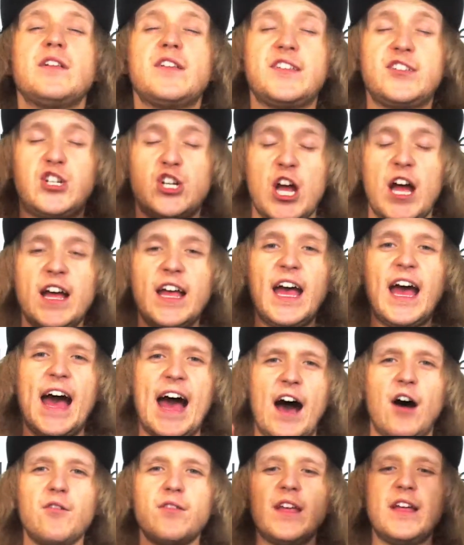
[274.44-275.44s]
check
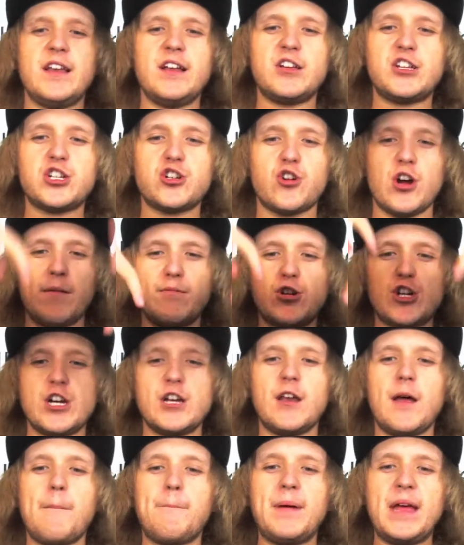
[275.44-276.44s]
out the
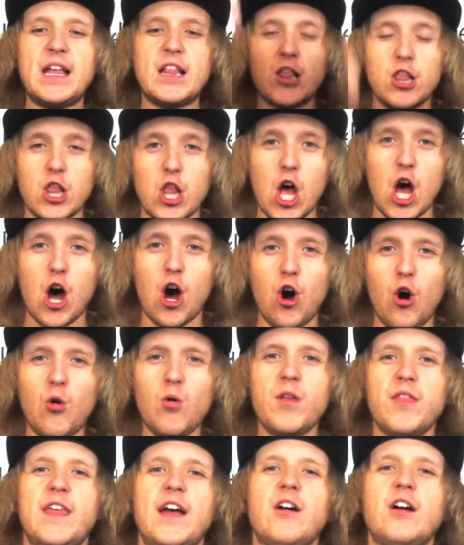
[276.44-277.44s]
description
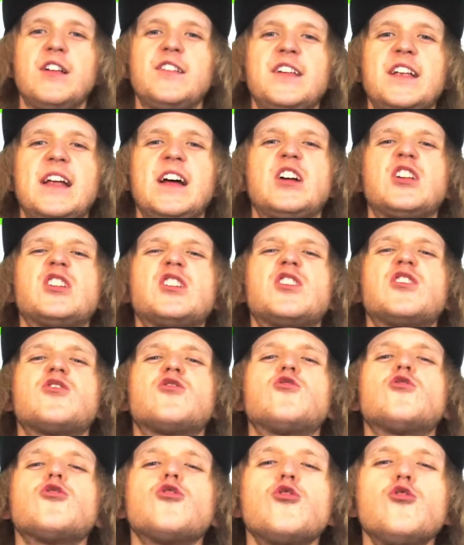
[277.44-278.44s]
below, there is an
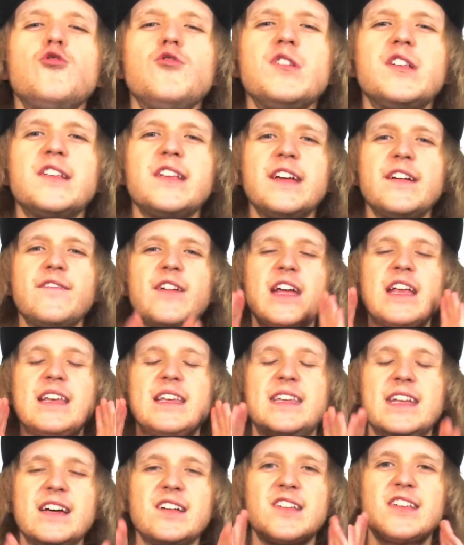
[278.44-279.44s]

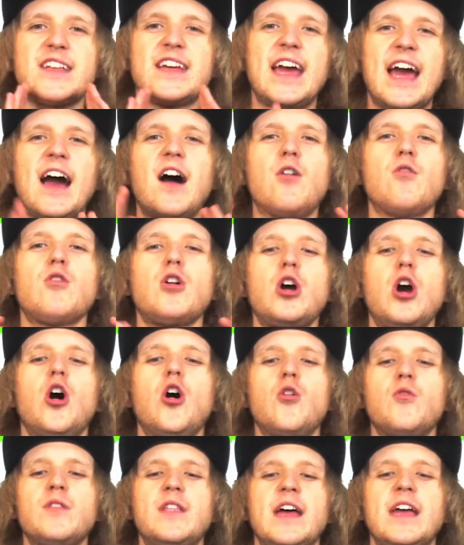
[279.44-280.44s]
exclusive discount
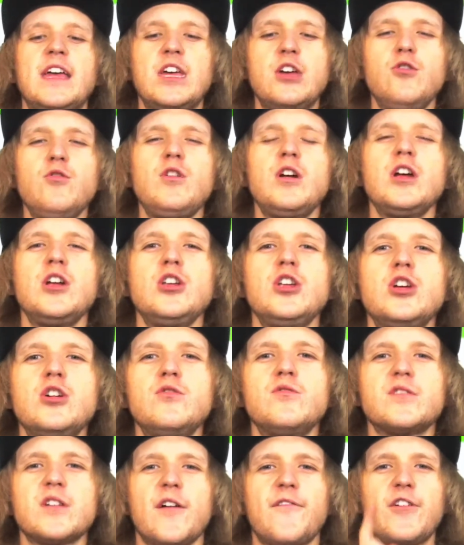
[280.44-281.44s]
code that you can
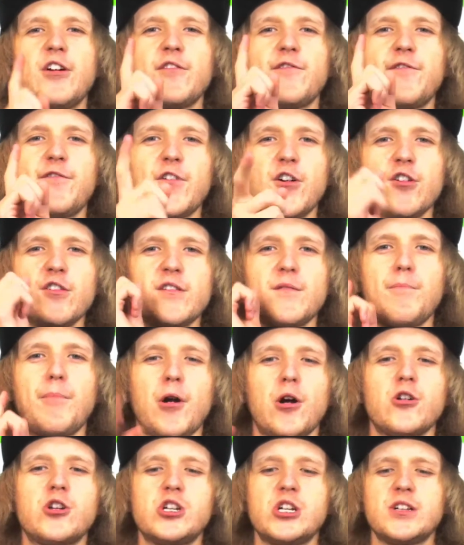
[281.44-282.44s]
use off your first
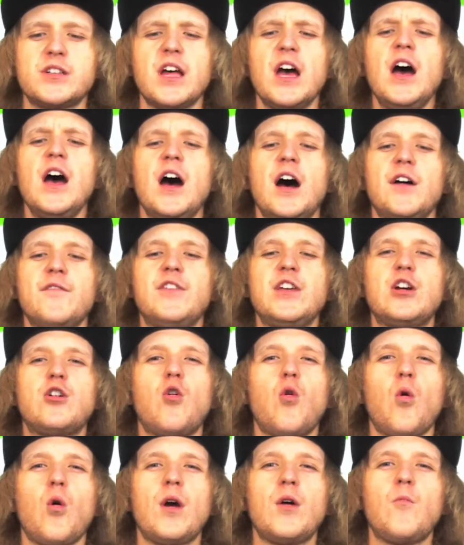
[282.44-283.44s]
purchase of the
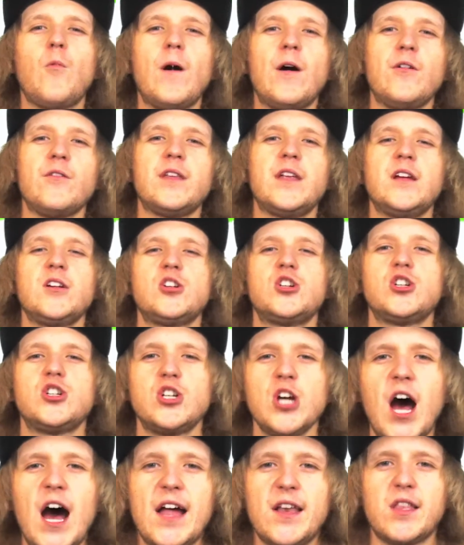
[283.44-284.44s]
Koi Wellness
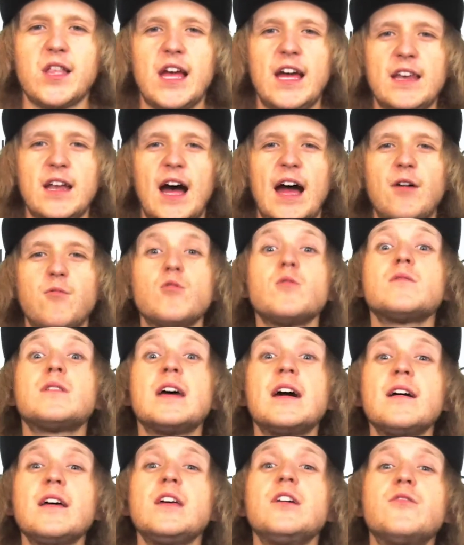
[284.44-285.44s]
Shots, and I will
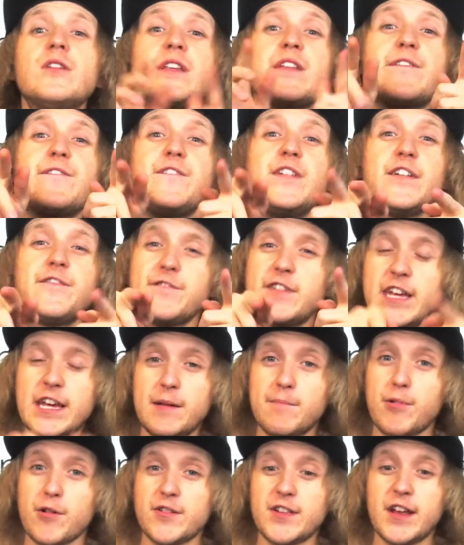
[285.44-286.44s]
tell you it's
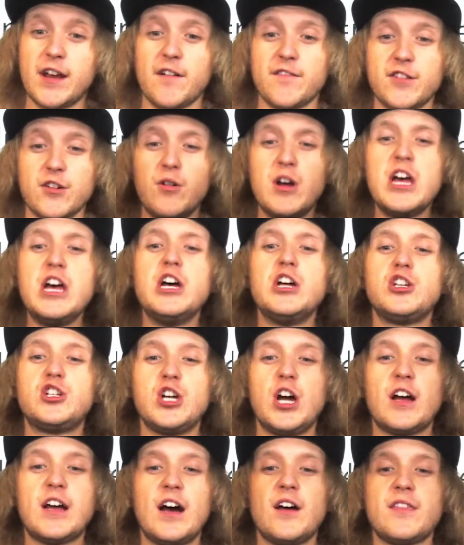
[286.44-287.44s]
15% off. So
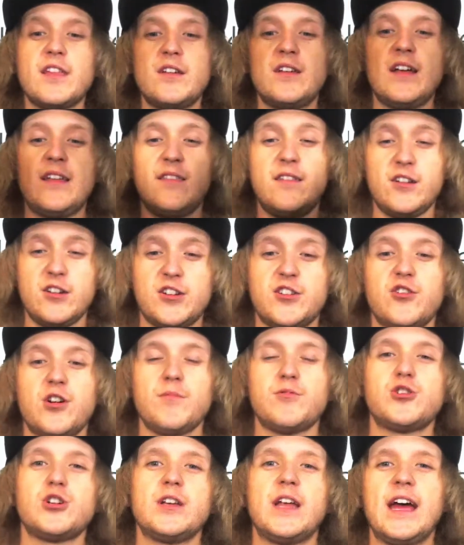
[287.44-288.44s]
check out the
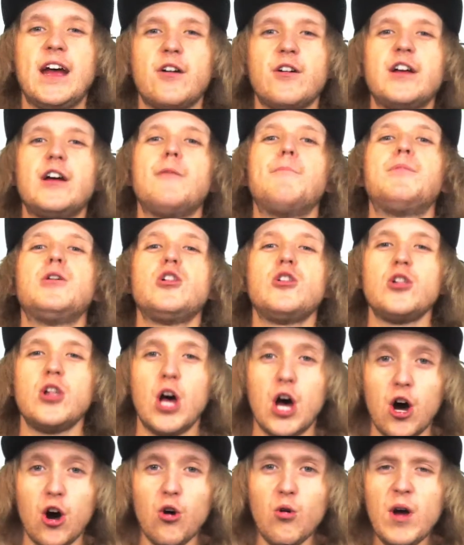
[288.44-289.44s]
description area
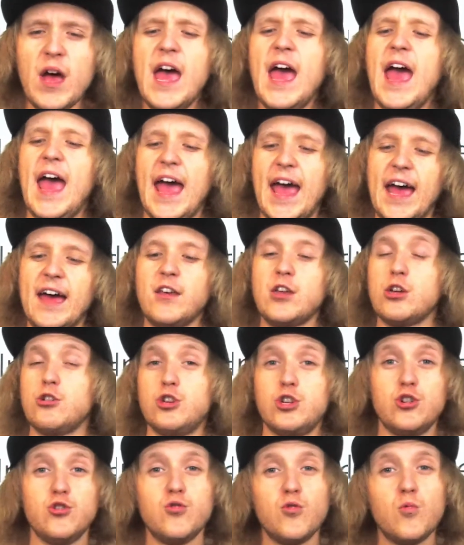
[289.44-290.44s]
below,
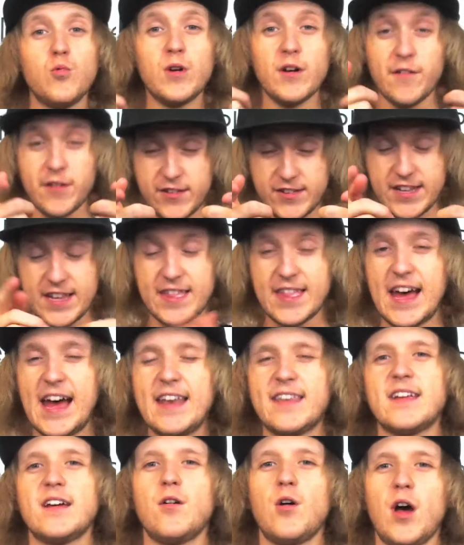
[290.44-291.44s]
and you will see
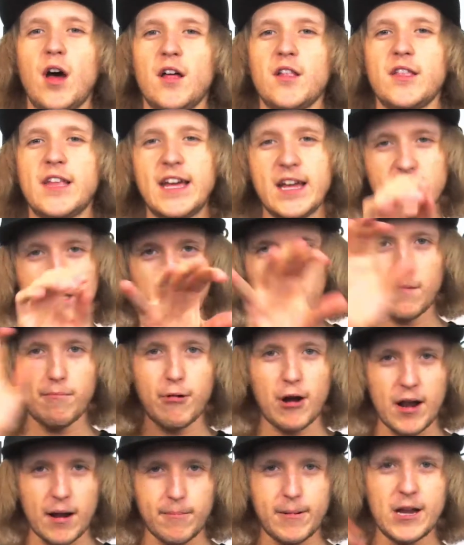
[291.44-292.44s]
that link to the
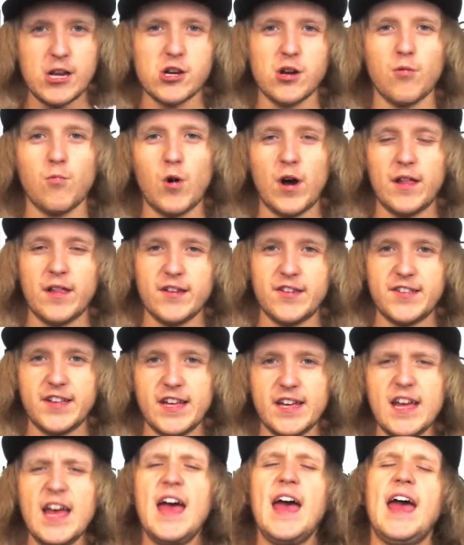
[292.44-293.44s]
product page on
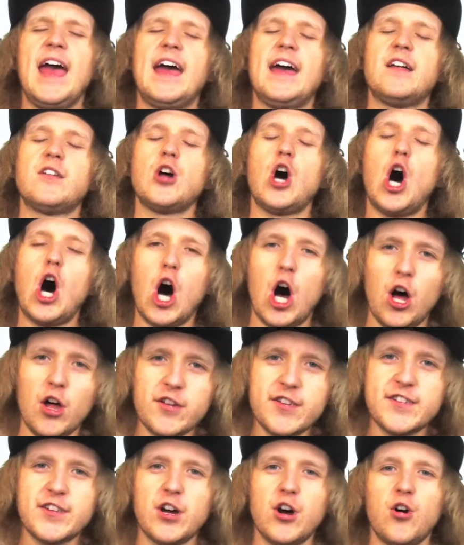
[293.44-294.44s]
Wellicy, and
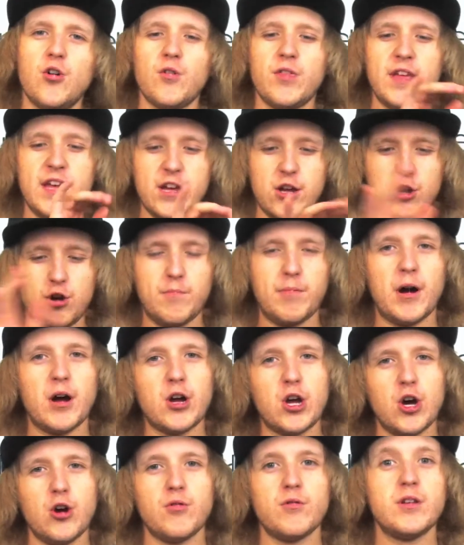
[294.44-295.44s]
also the coupon
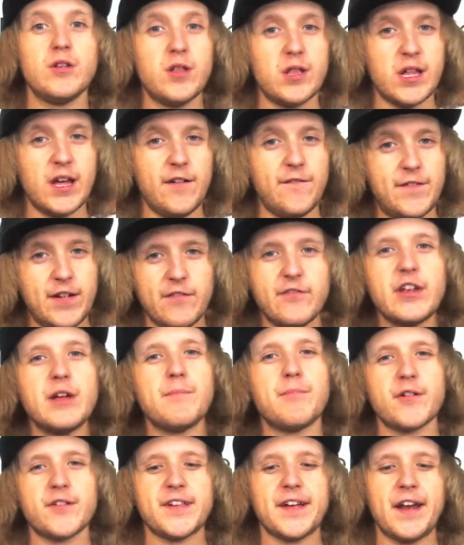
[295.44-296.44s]
code to save
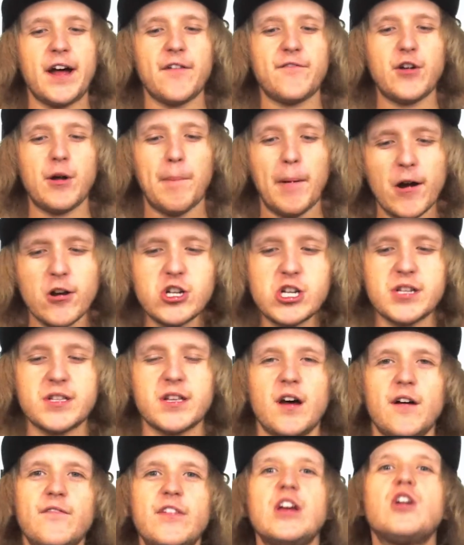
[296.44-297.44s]
15% off your purchase
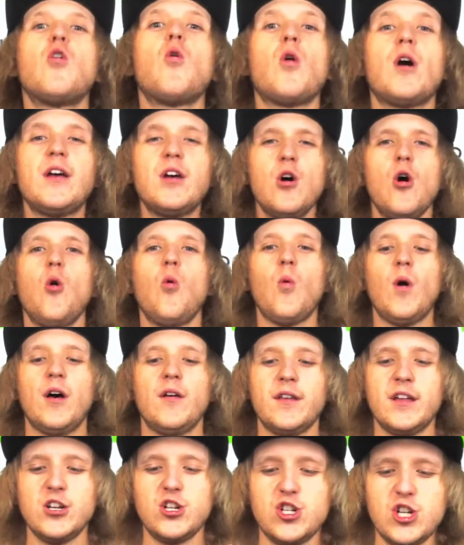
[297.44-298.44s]
of the Koi
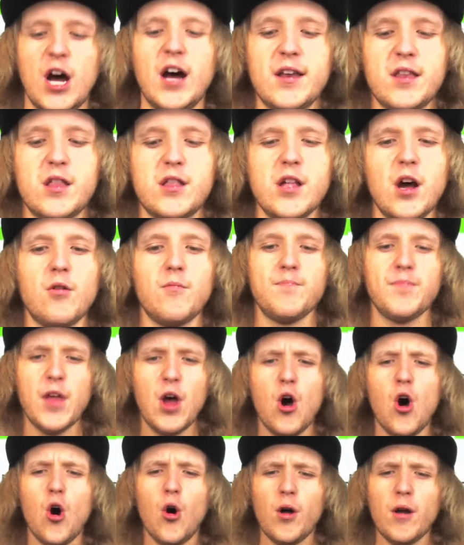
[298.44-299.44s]
Wellness Shots. So
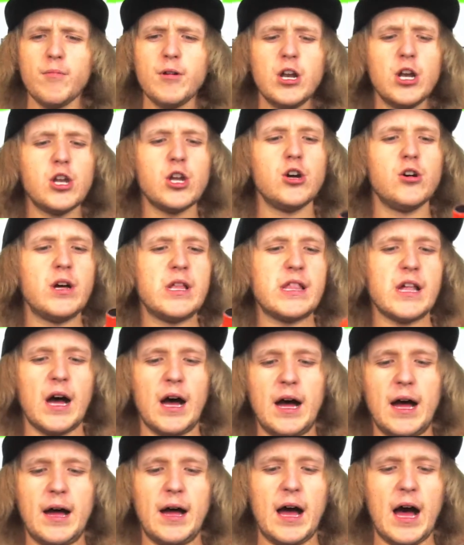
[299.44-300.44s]
what I'm going to do is
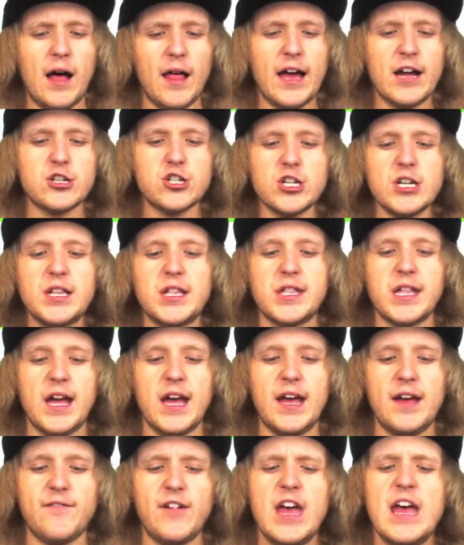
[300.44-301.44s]
I'll actually
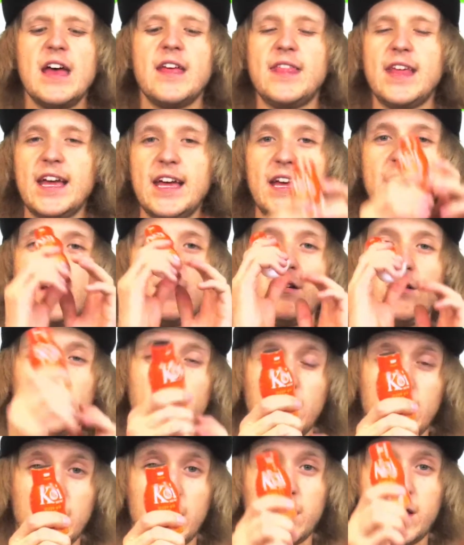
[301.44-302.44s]
save
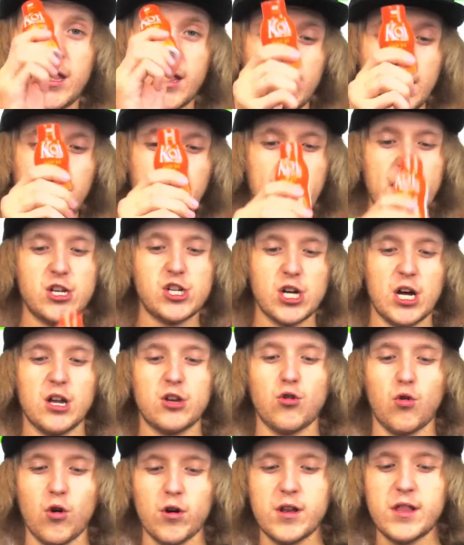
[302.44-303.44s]
the sleep aid
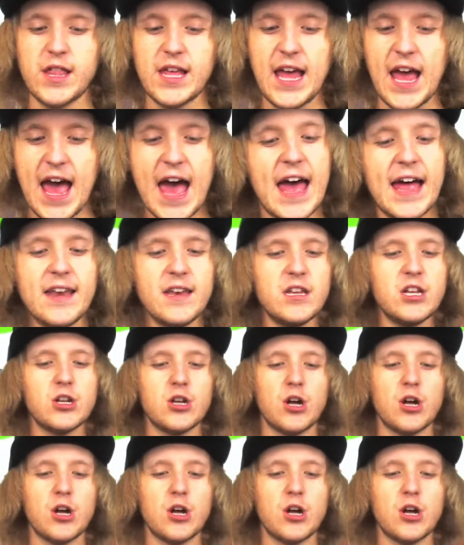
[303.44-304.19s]
shot towards the end,